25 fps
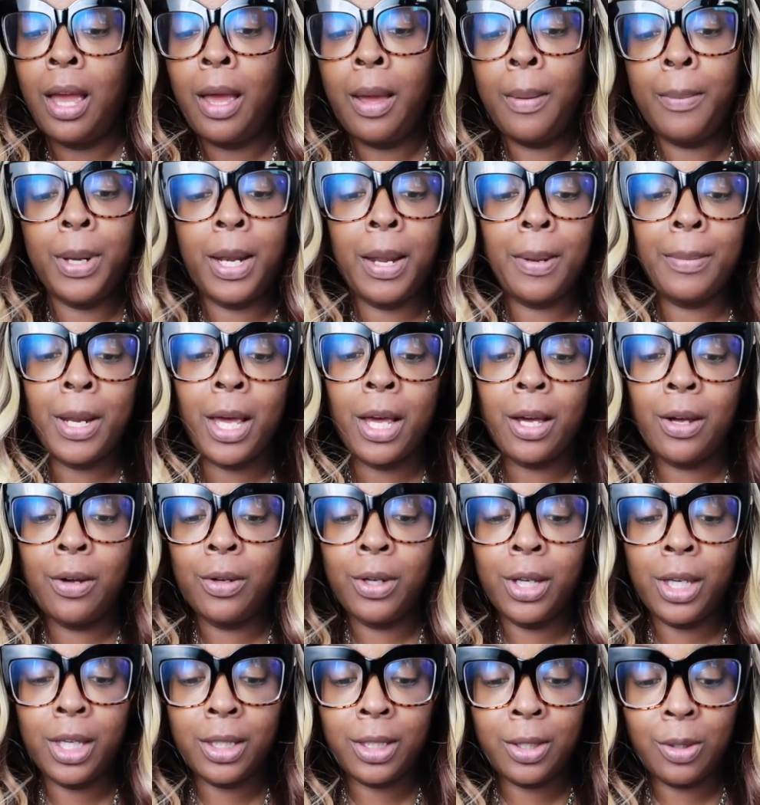But I'm not
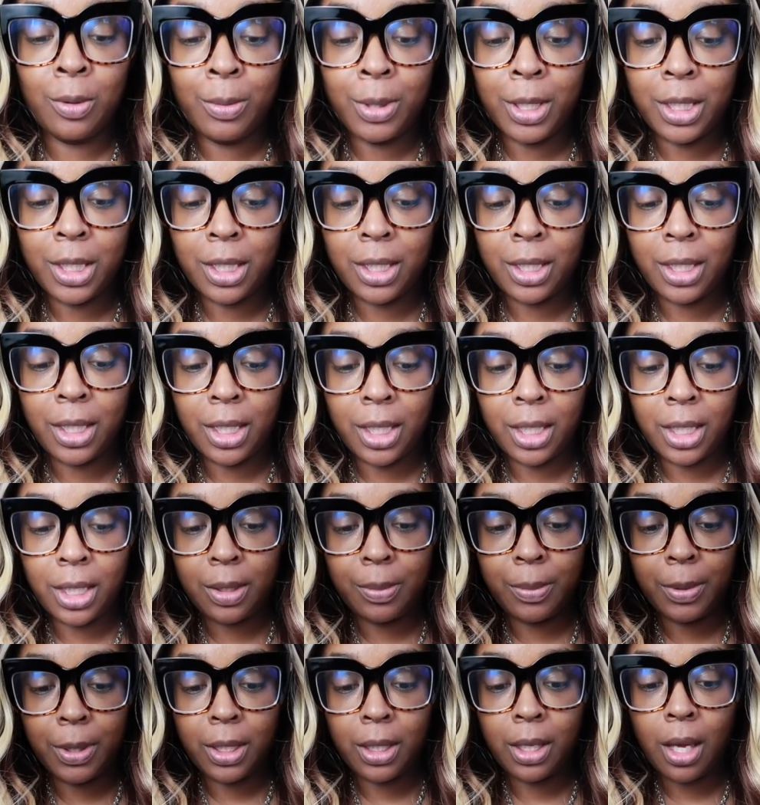gonna get too much into
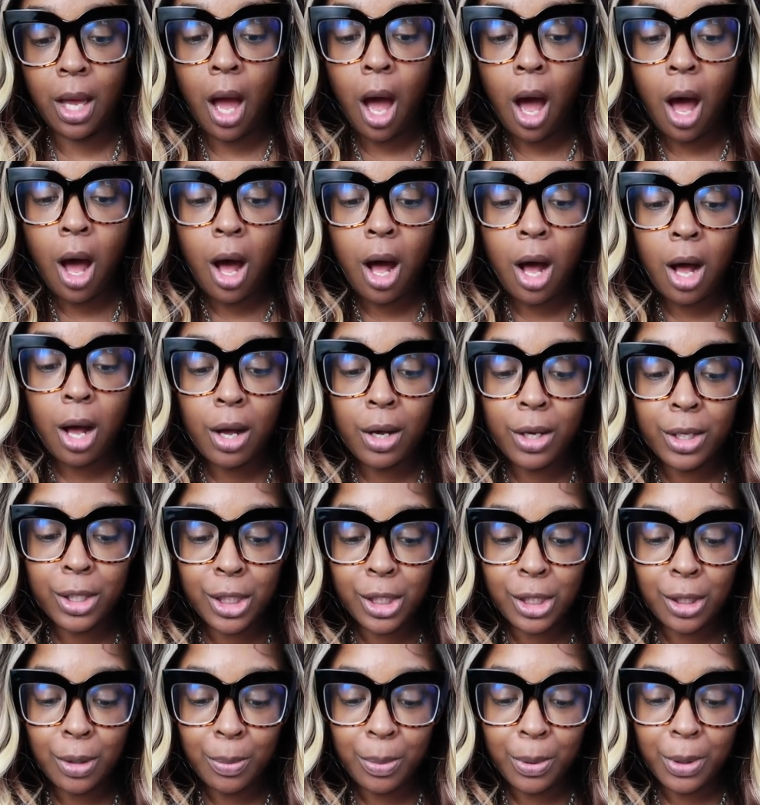this because oh,
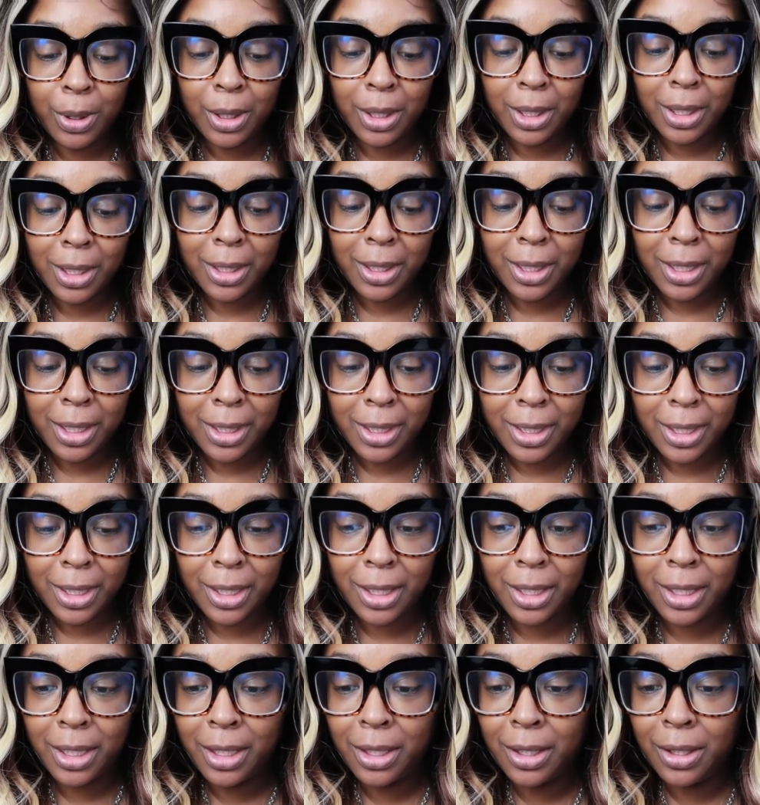she put goodies
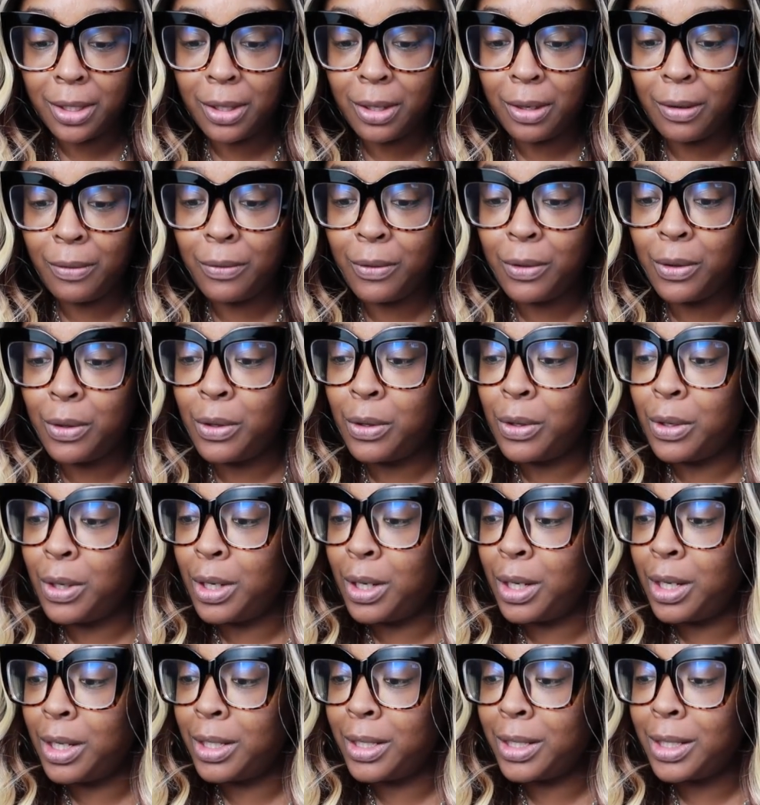in here, of
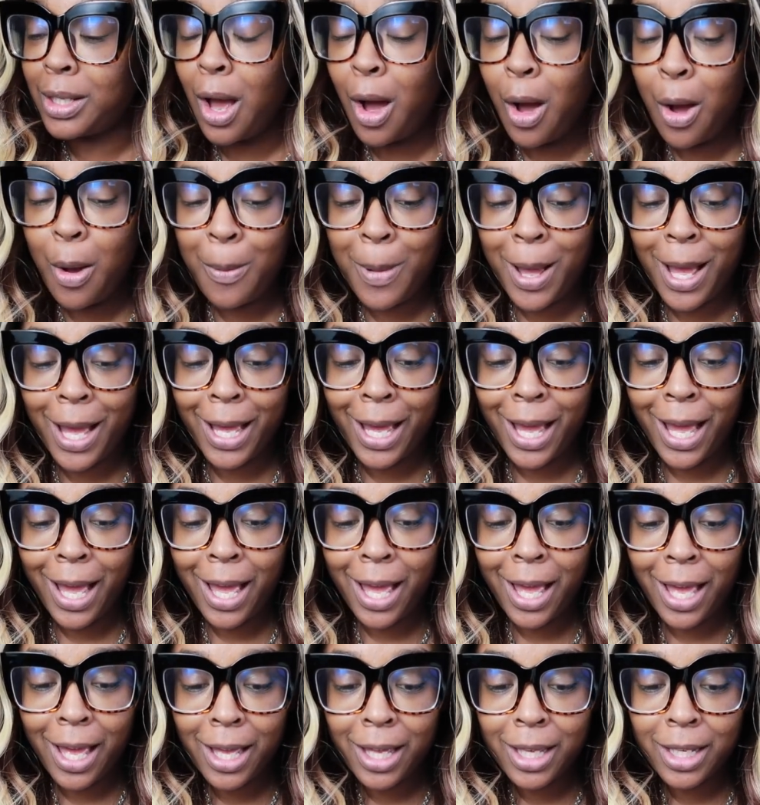course. Oh my
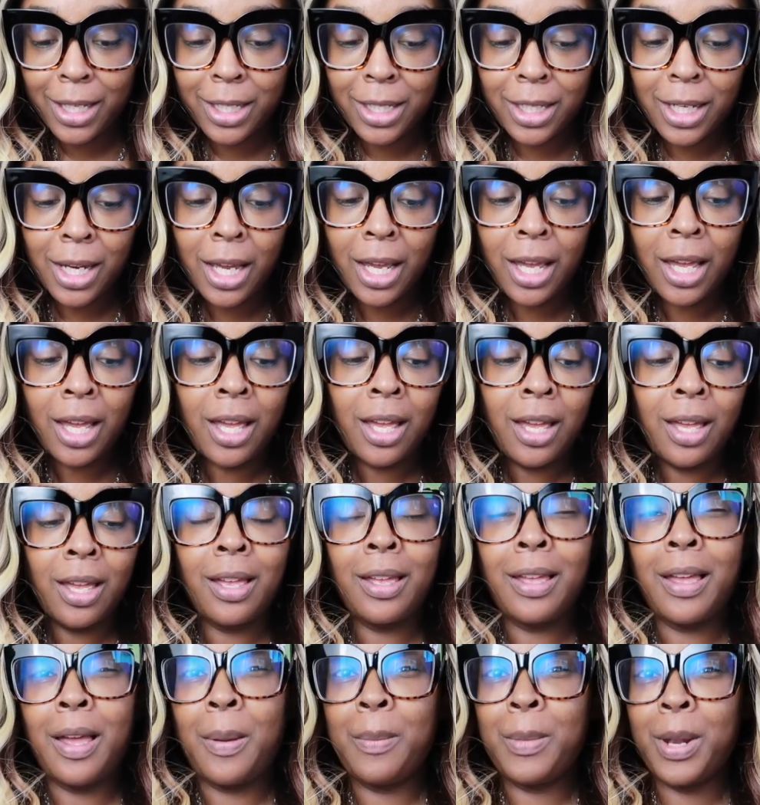gosh.
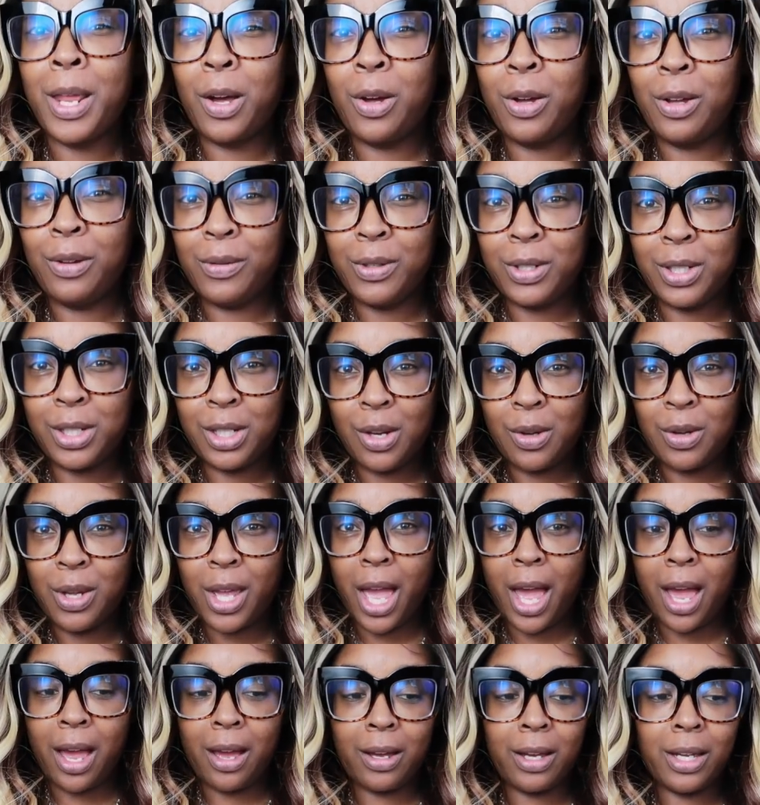I'm not gonna even show
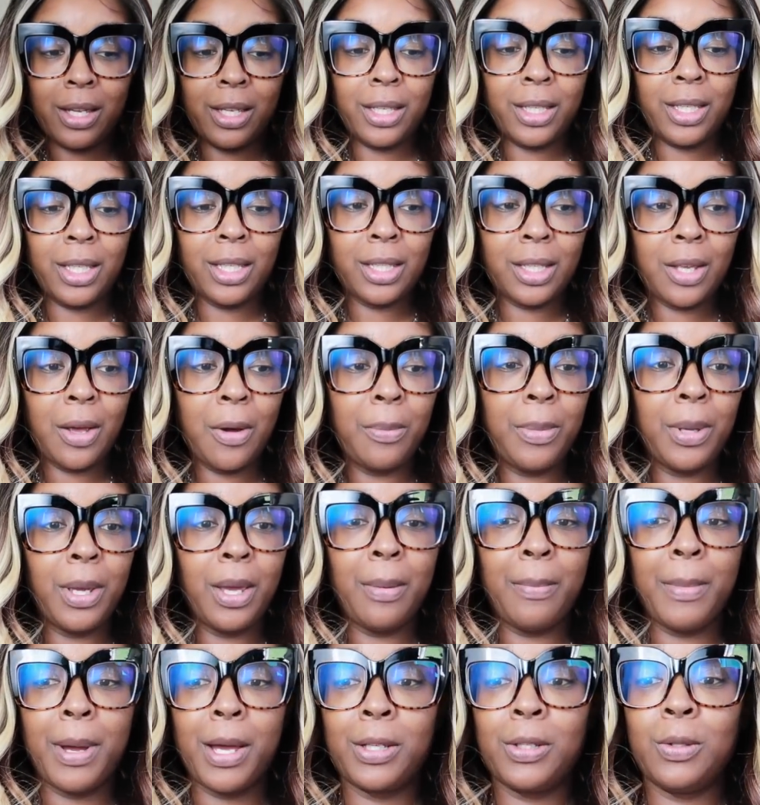y'all because it's gonna
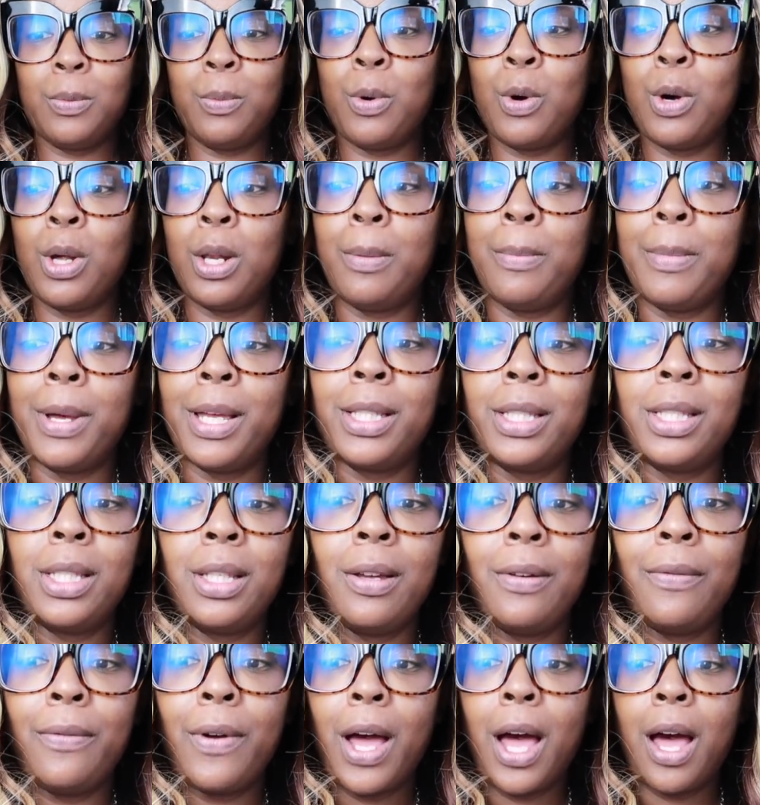be in my spoiler my
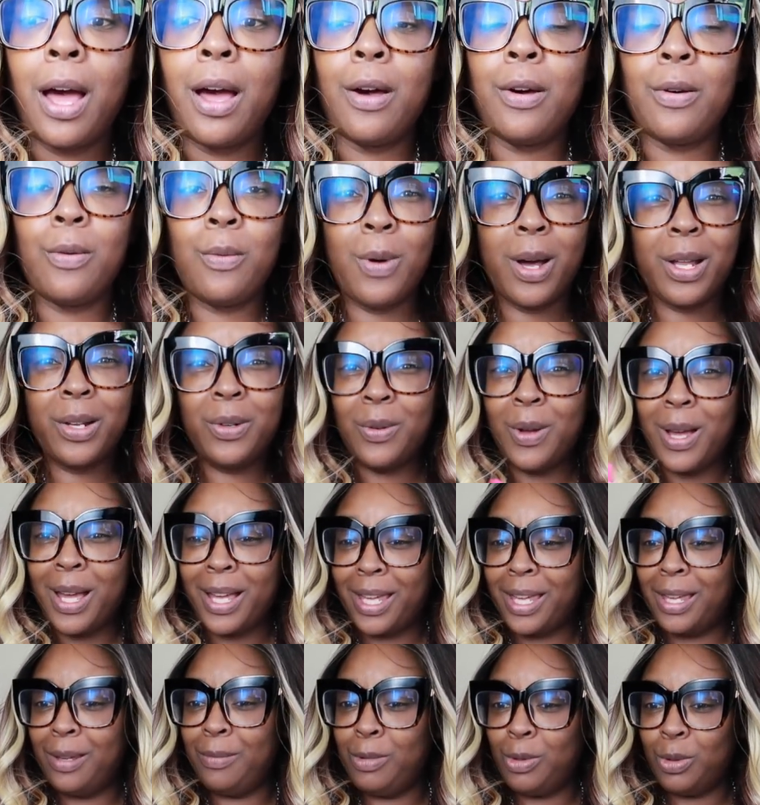stuff pile. Why do I
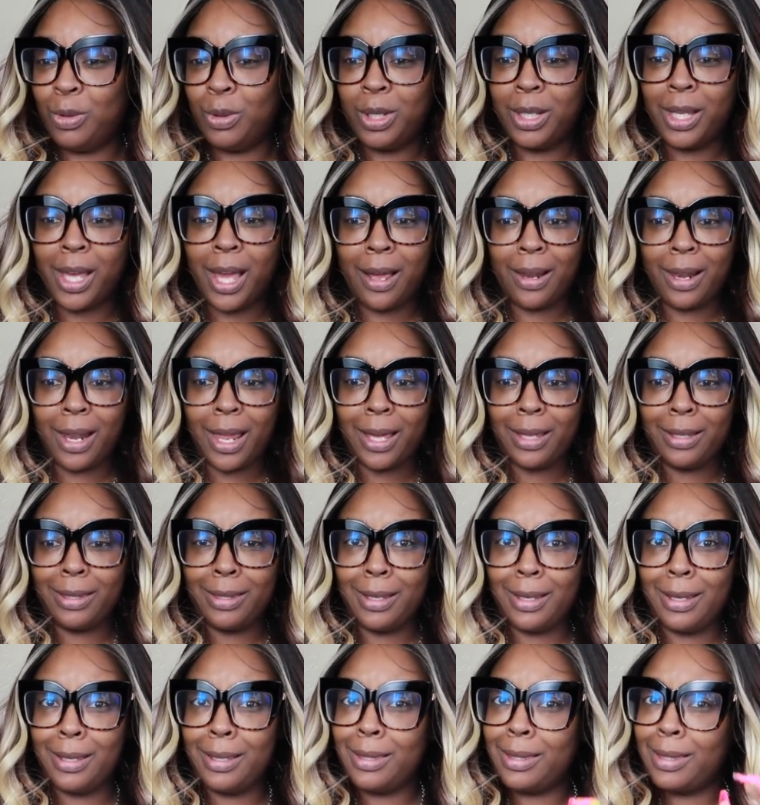keep doing y'all like
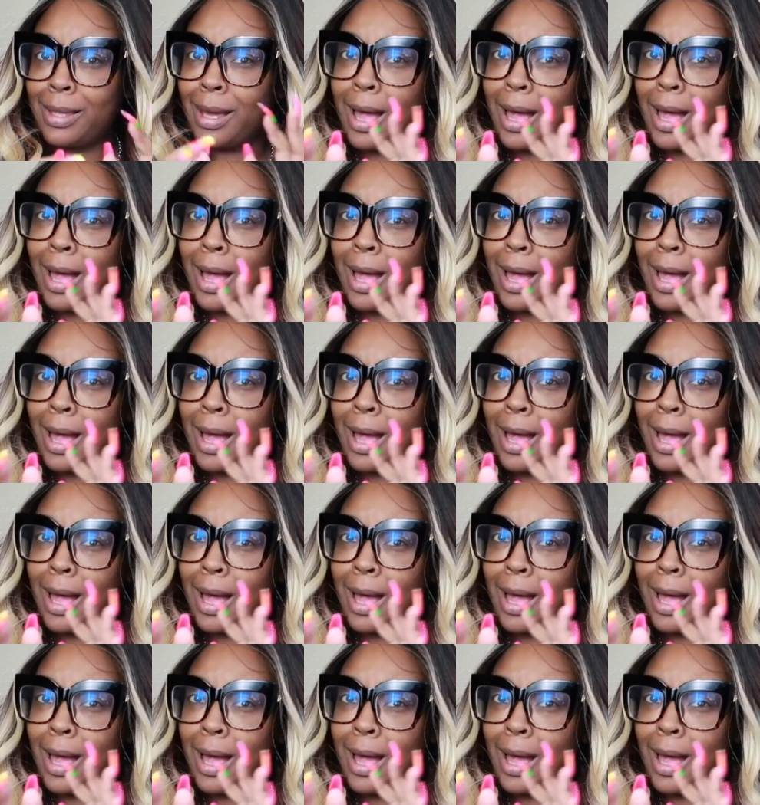that?